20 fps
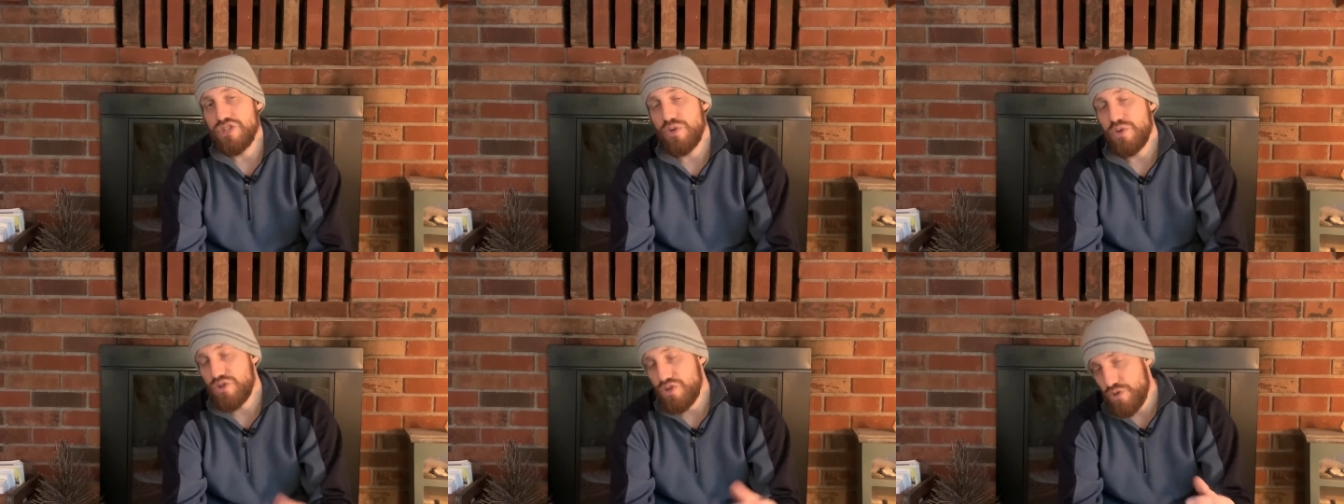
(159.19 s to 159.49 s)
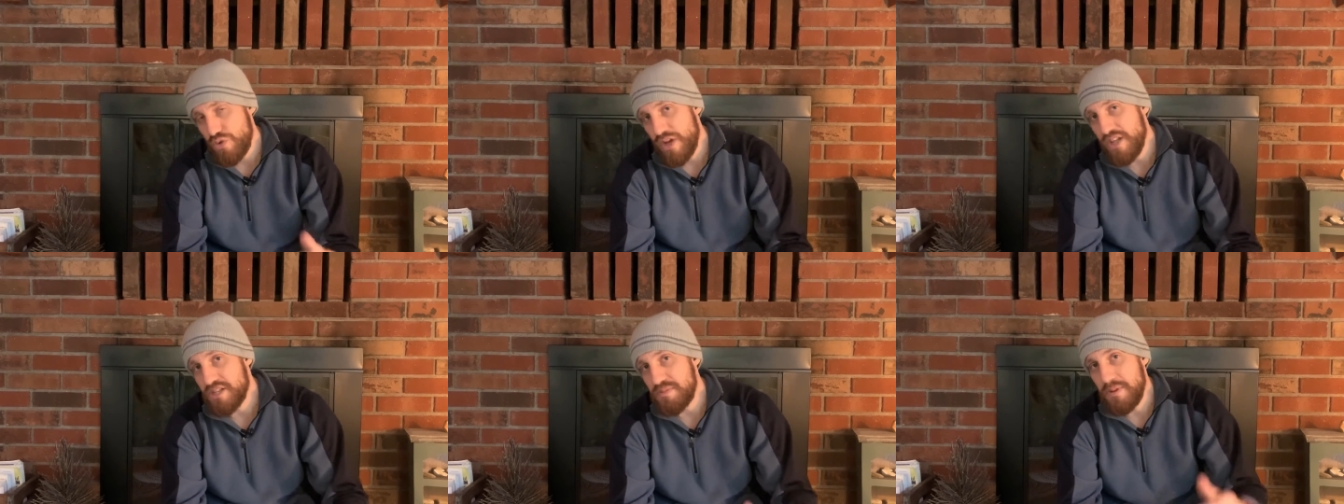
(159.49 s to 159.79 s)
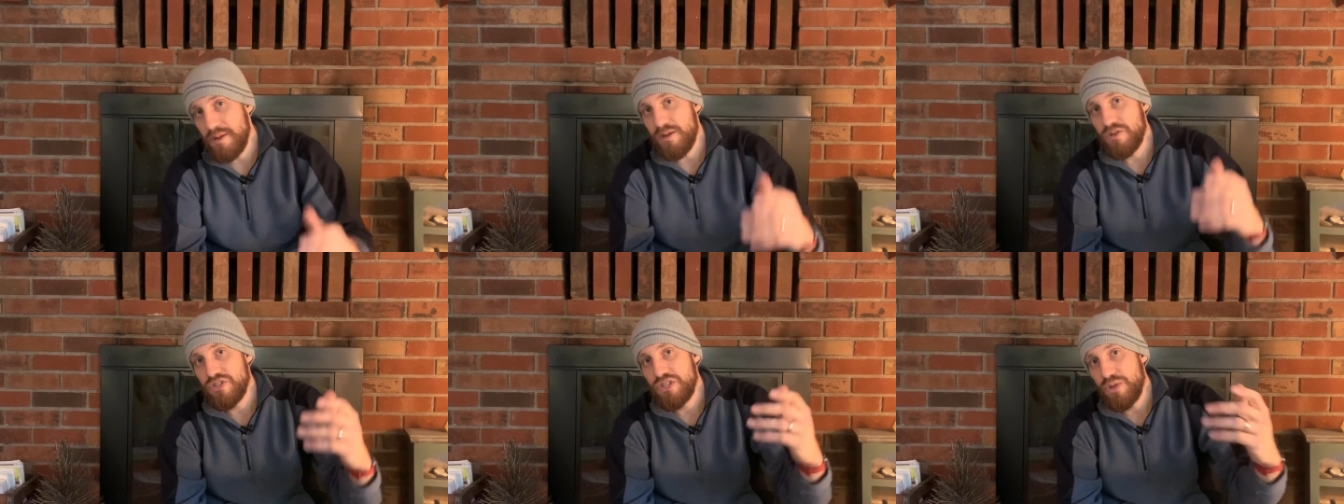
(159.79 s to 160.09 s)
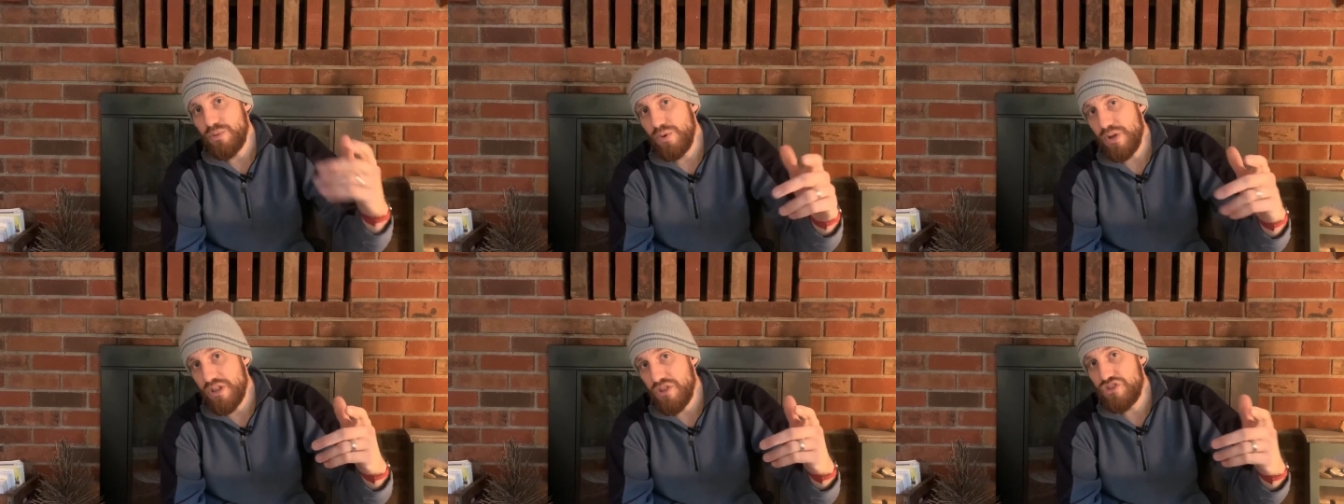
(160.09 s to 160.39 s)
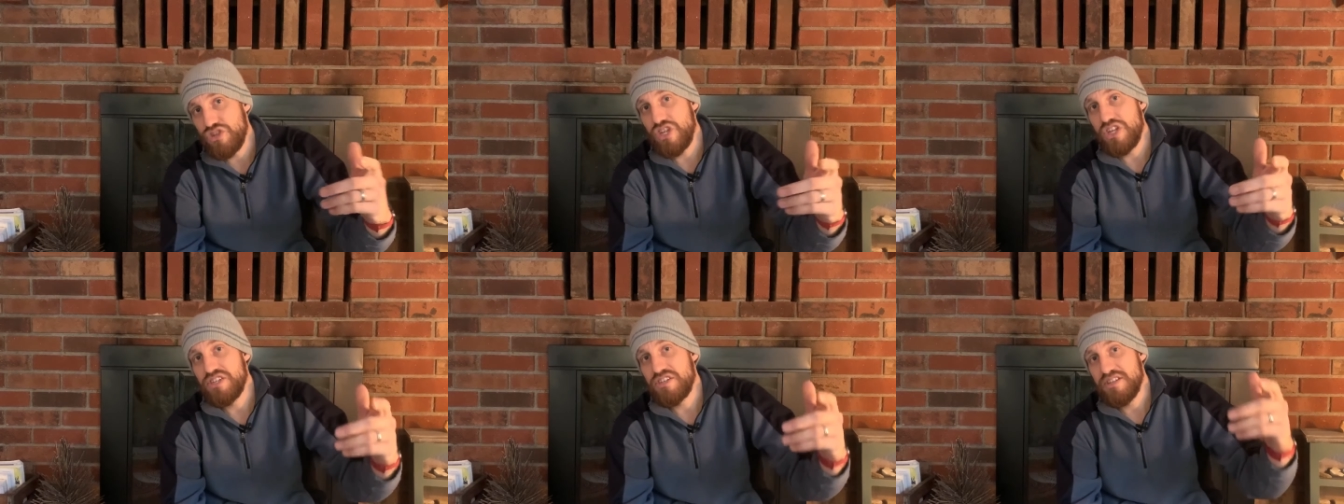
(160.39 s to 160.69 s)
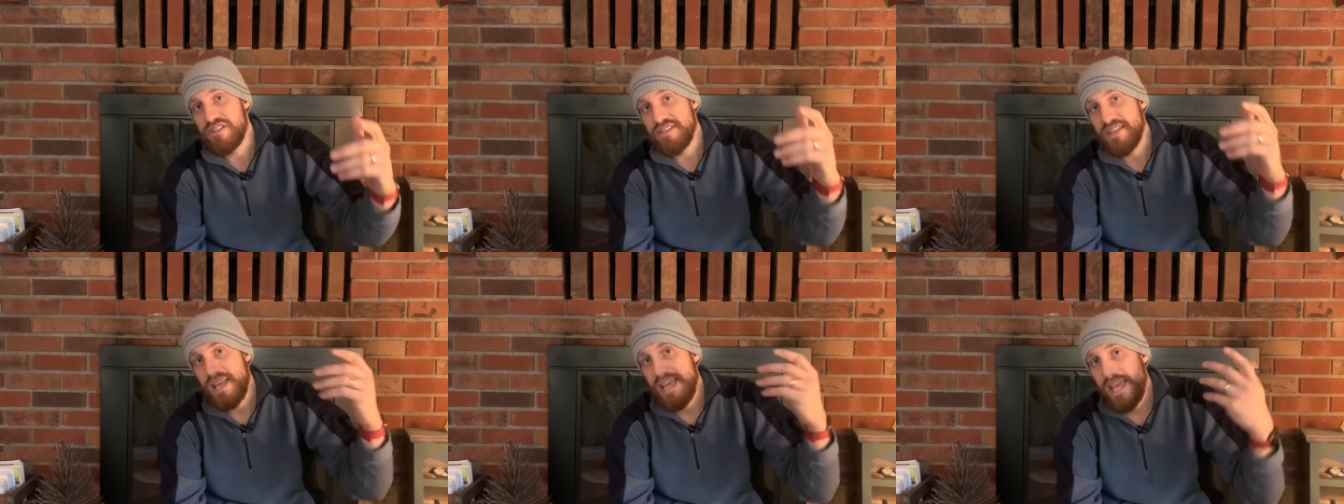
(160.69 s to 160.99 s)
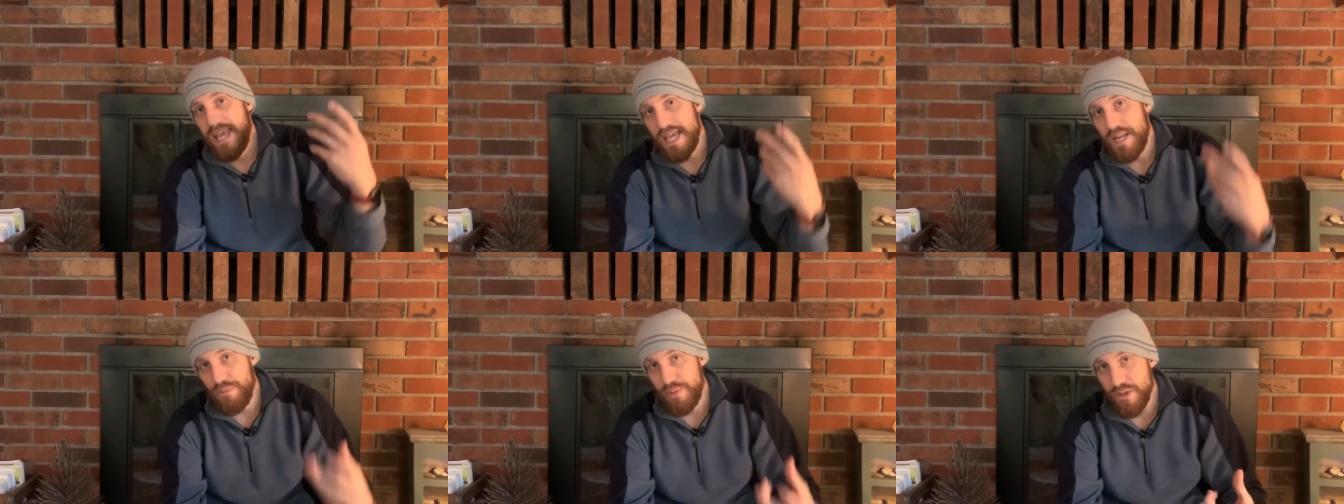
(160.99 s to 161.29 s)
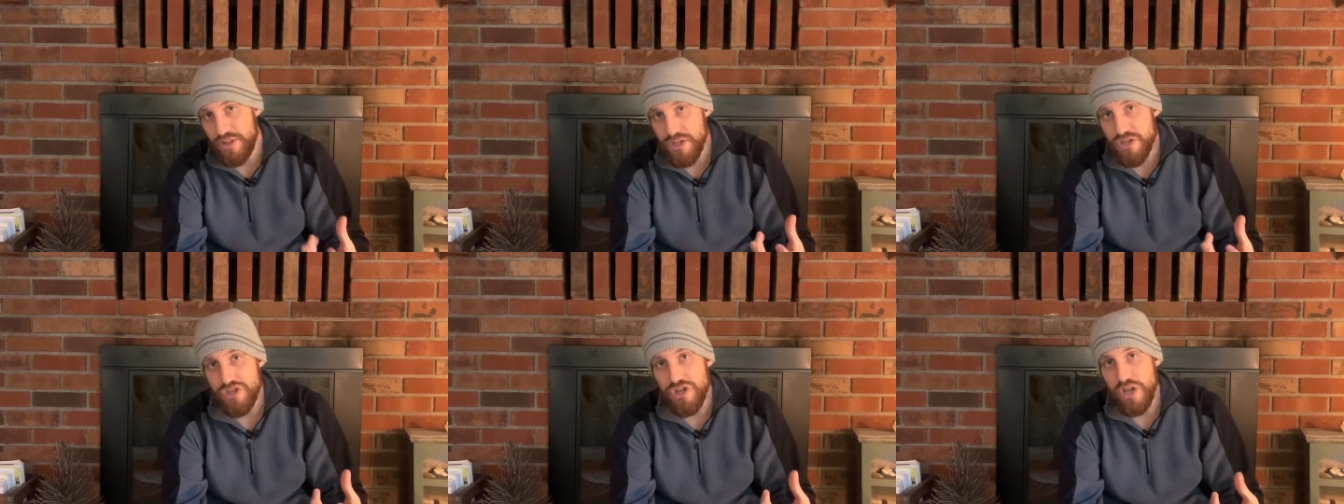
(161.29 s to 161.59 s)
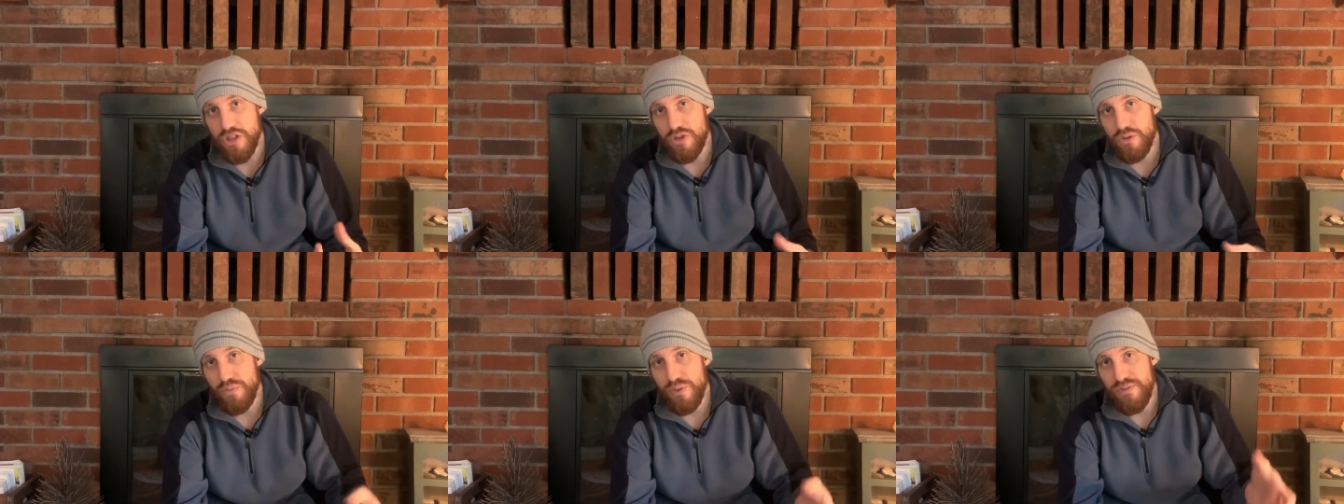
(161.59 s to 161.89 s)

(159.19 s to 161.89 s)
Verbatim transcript: So it's transparency with Jesus and with each other.